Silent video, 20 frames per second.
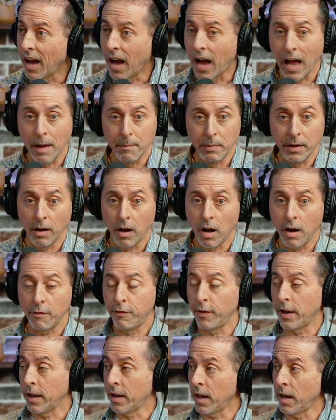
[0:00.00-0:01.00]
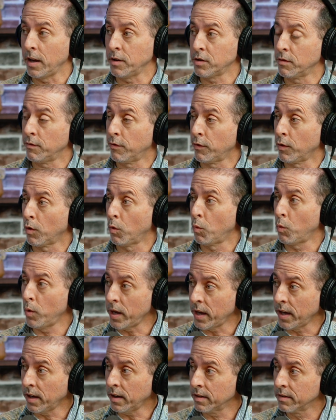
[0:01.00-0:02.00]
I've been off vacation for a
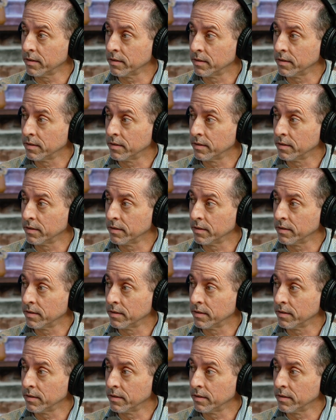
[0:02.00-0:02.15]
week.